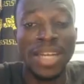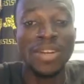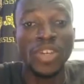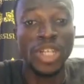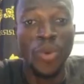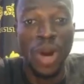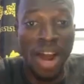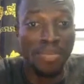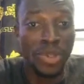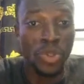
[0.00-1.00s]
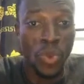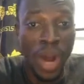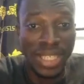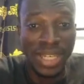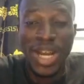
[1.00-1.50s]
At the end of the day, what happens to
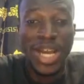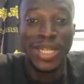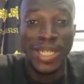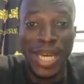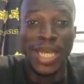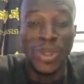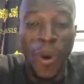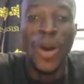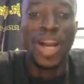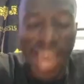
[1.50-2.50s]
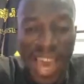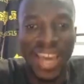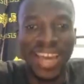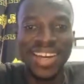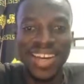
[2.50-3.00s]
us, and they don't
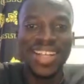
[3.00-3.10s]
care.